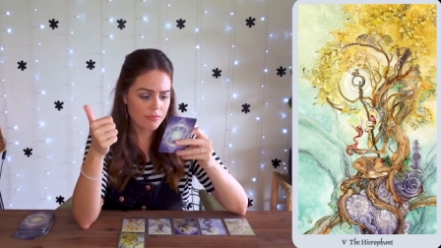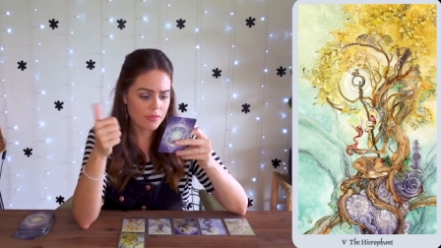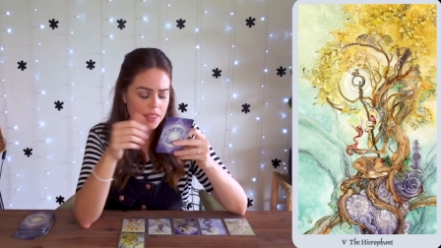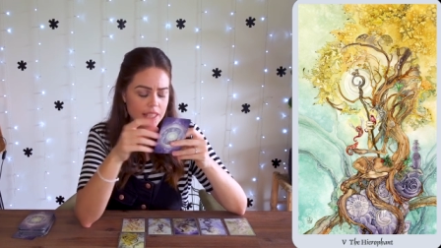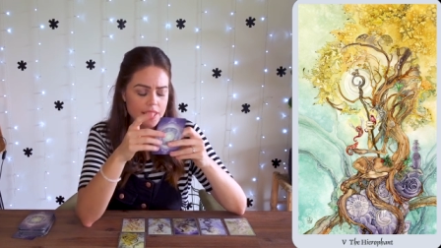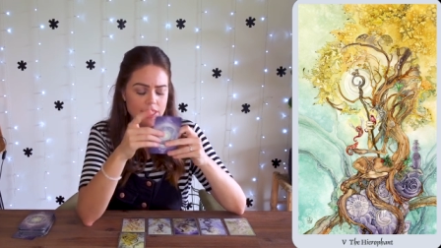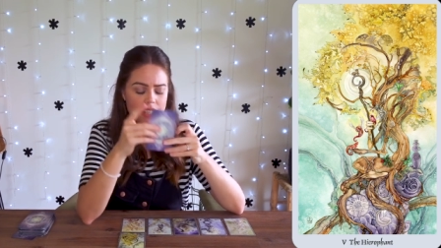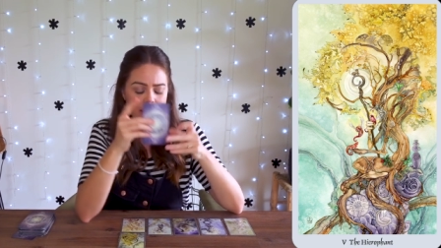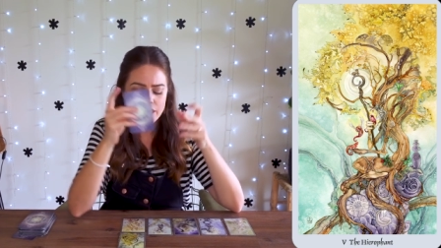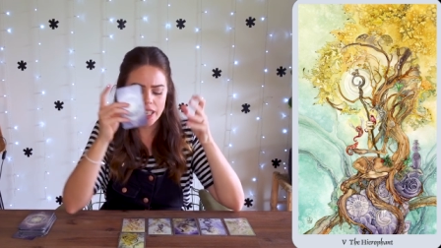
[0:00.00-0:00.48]

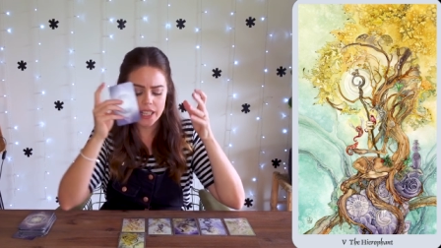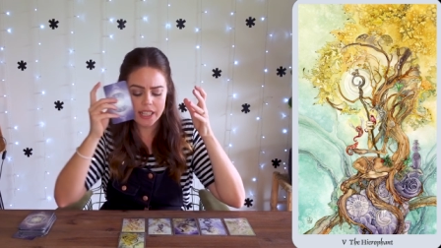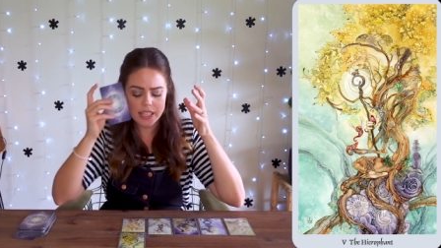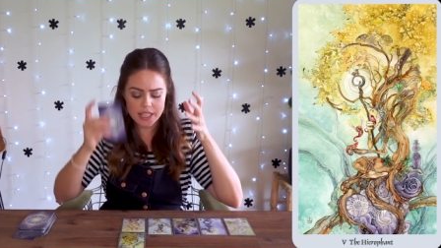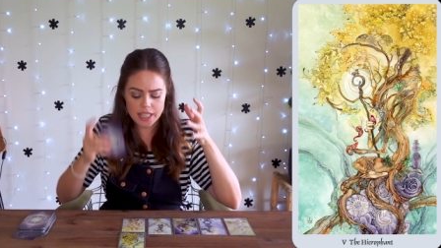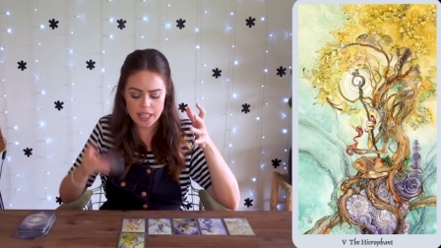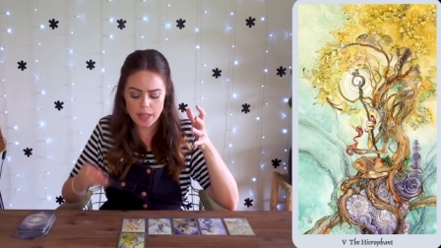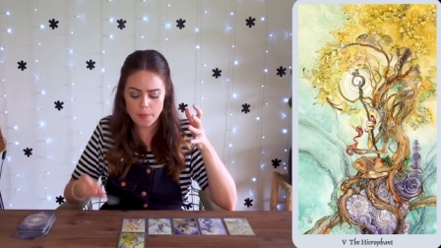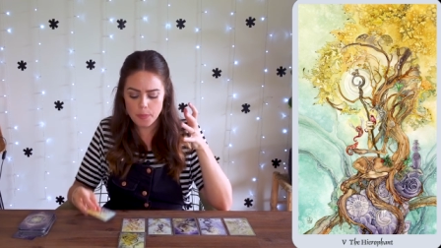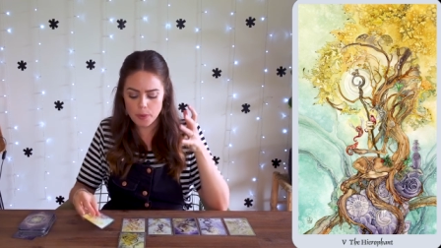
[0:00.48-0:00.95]
This is
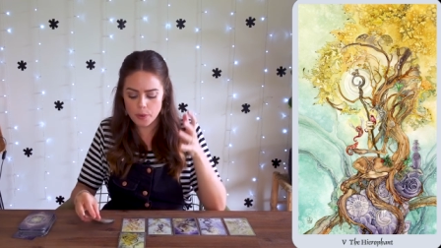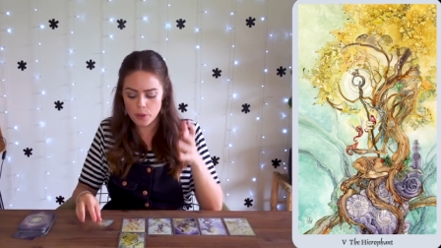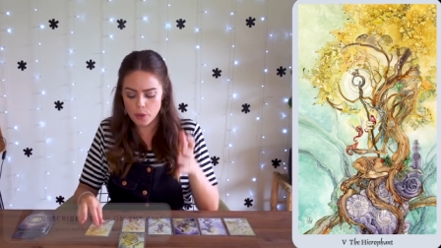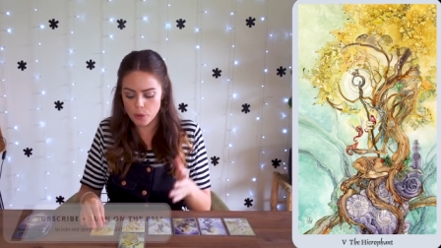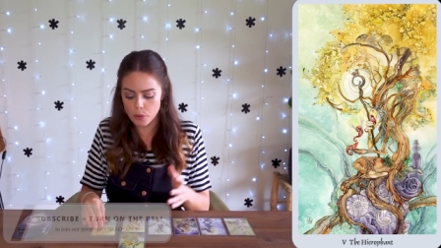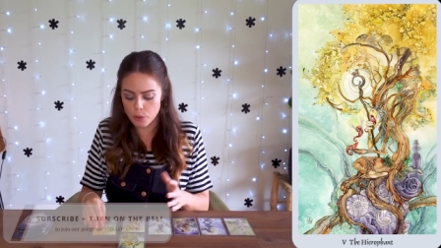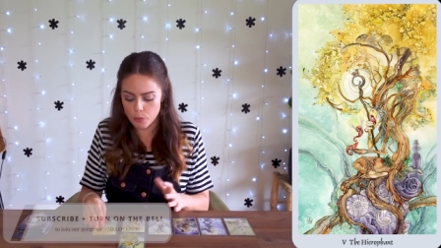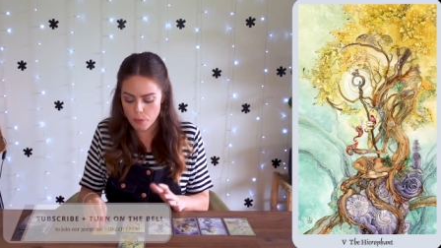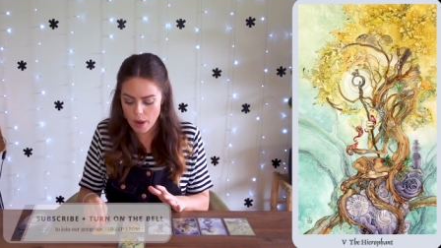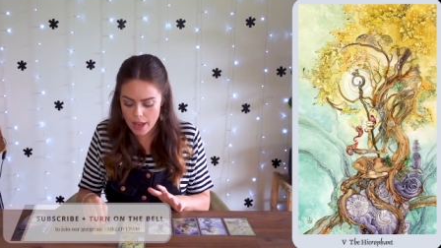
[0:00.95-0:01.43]
like
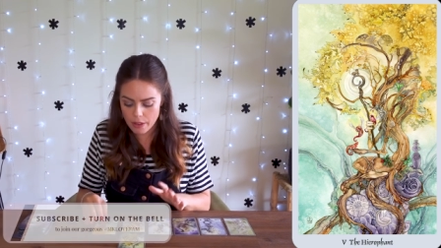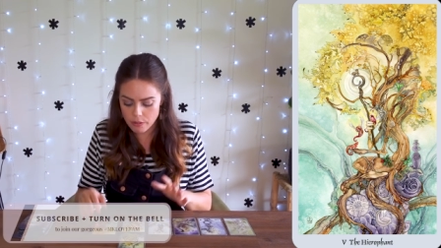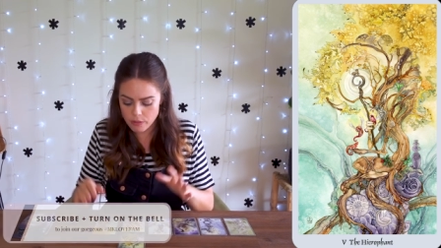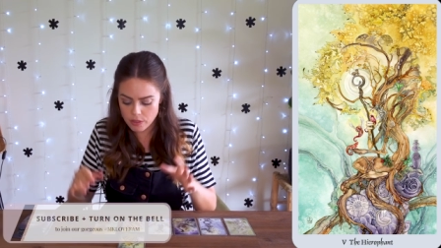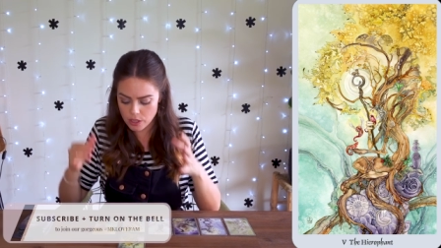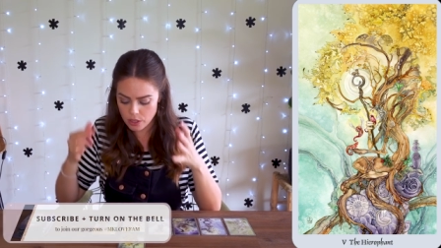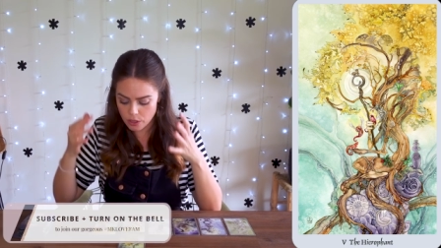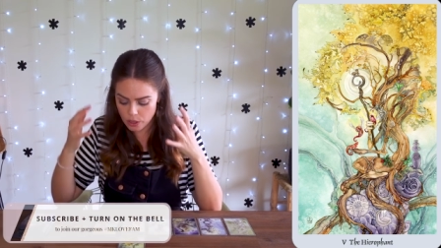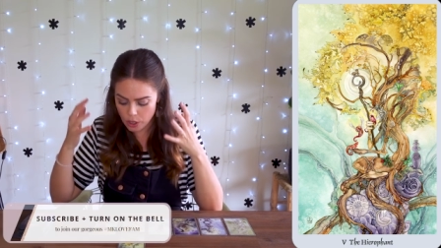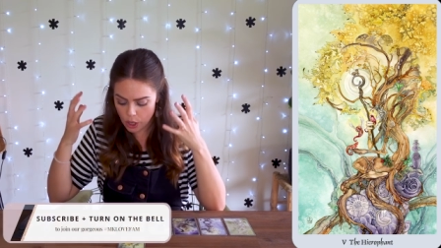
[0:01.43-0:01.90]
deep,
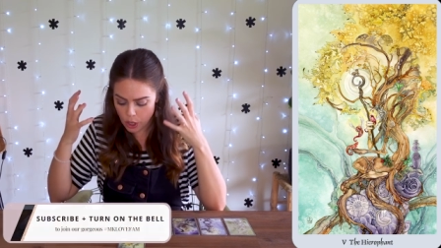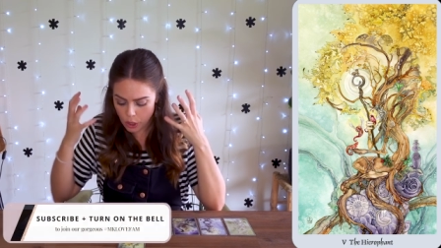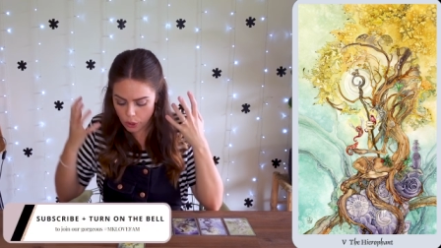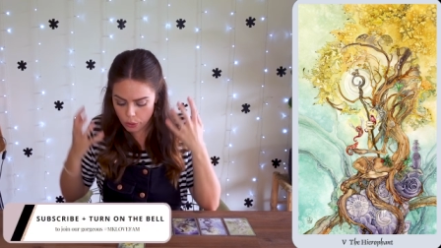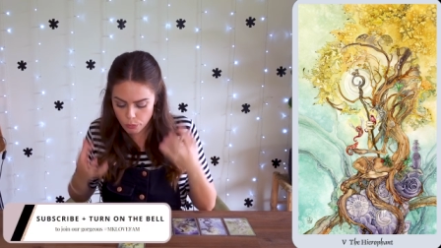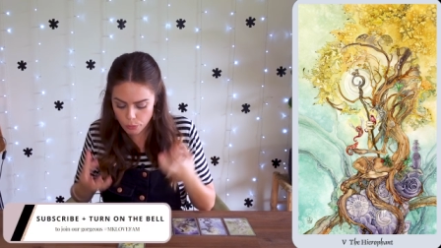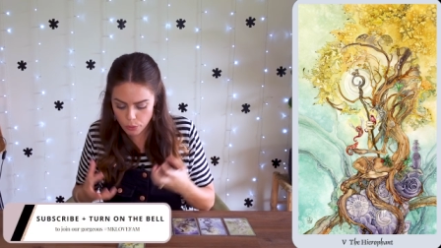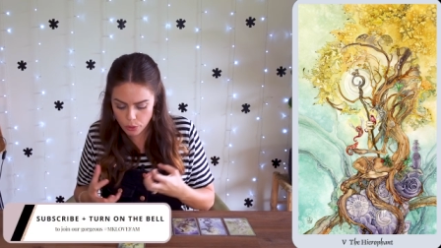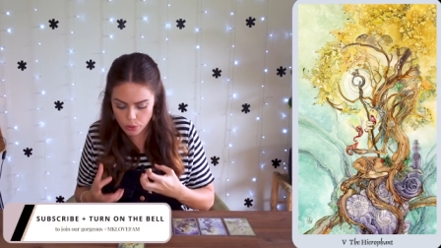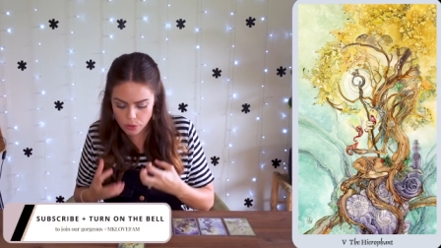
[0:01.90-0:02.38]
grounded,
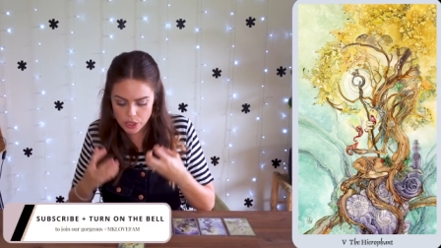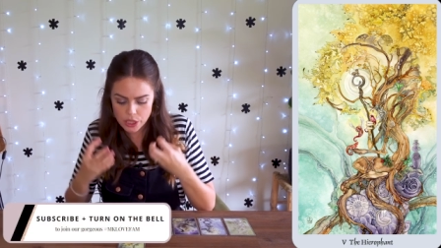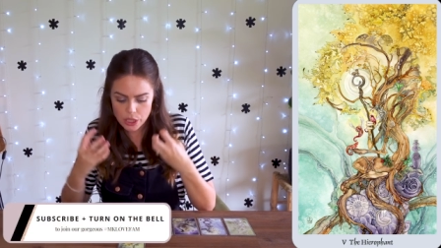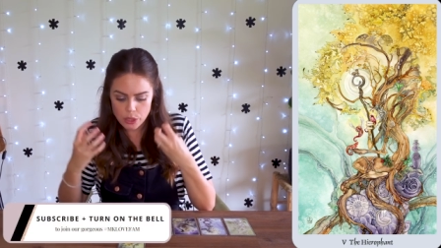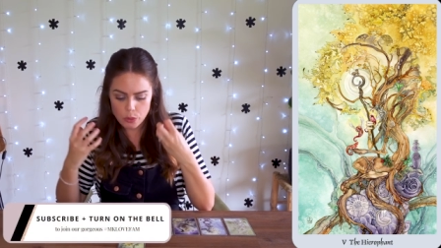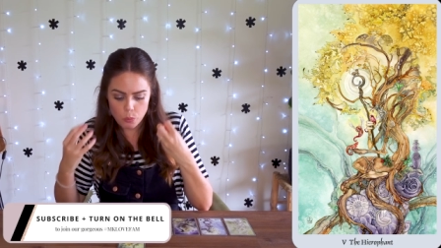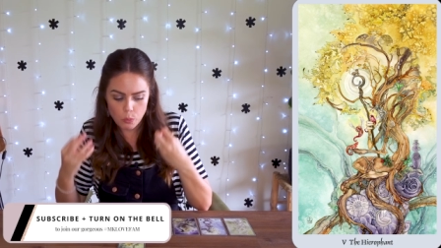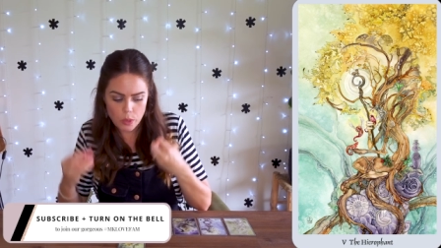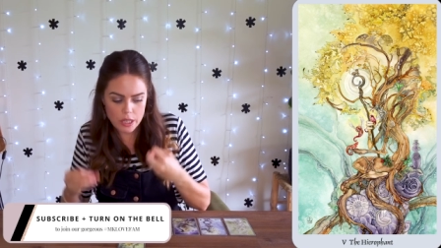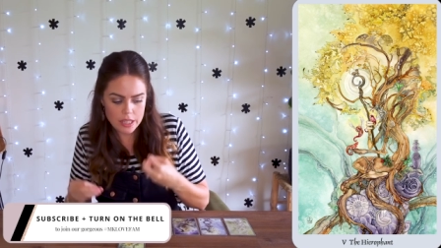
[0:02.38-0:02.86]

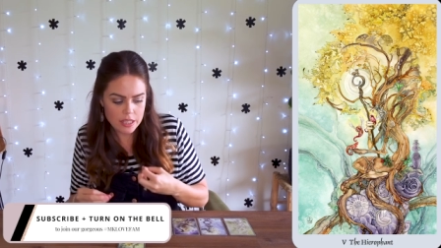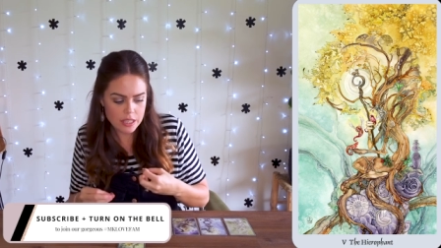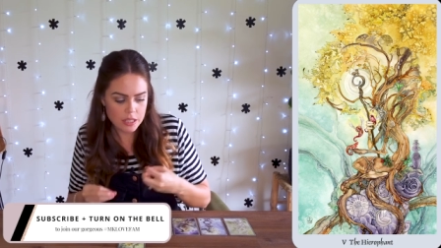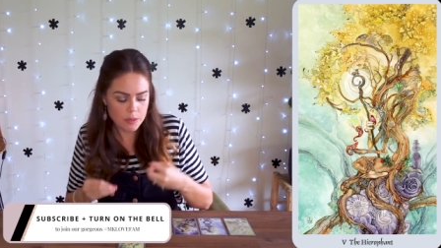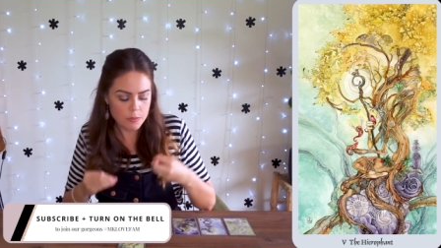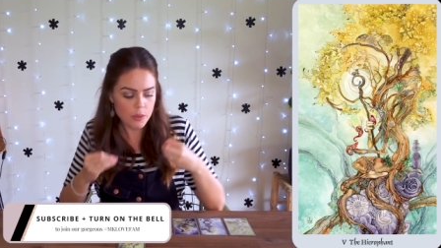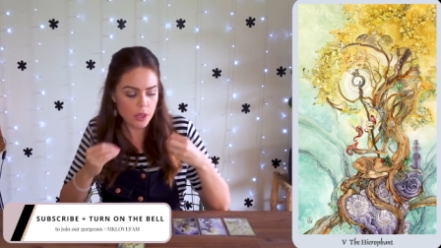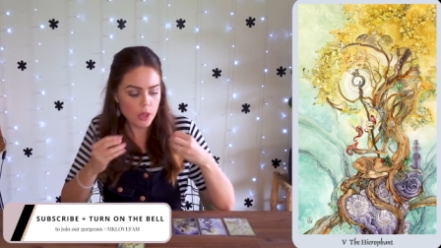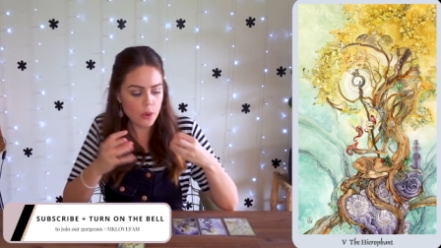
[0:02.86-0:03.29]
rooted wisdom.